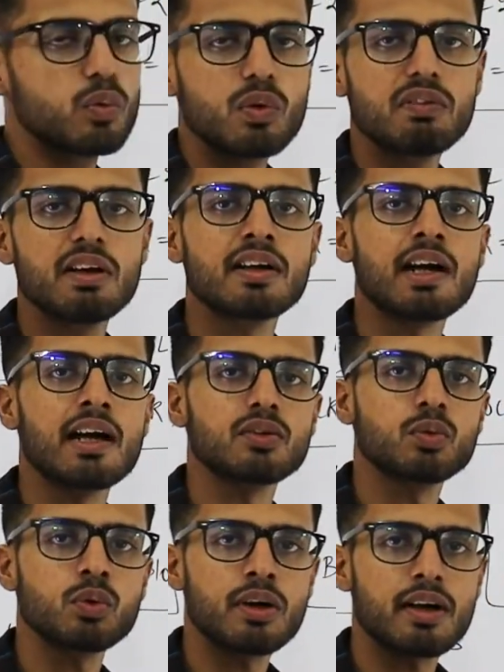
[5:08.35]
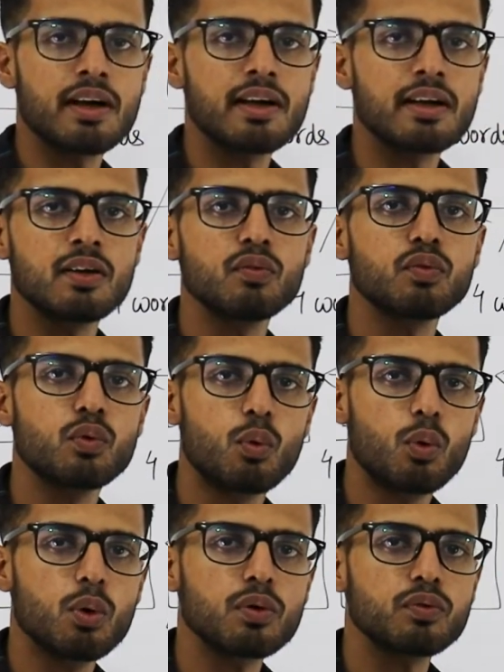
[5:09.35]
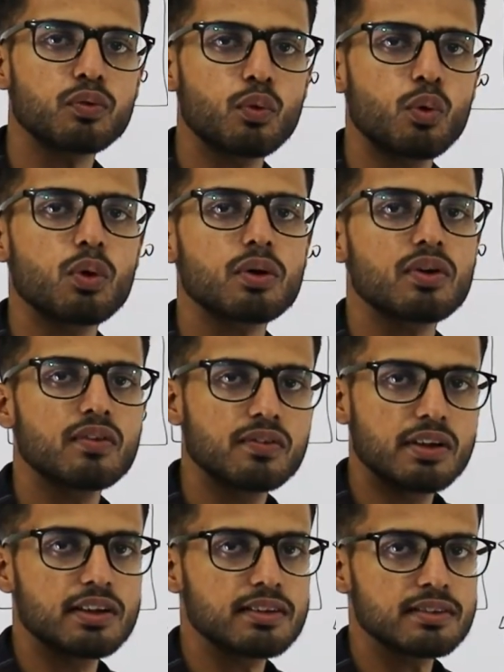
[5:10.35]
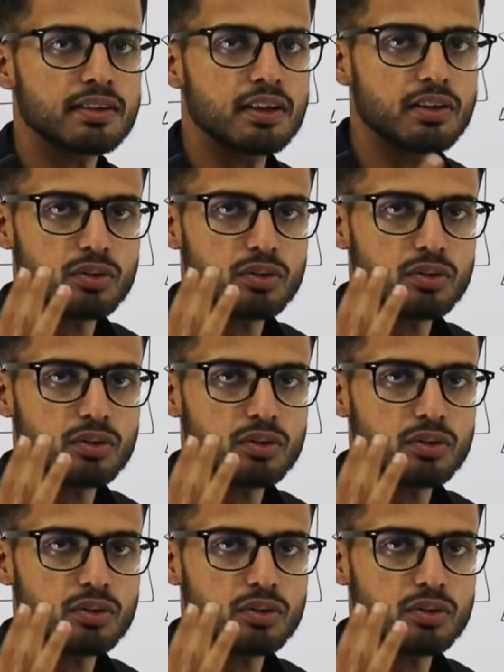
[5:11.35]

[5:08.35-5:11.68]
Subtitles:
we will transfer it in 4 words.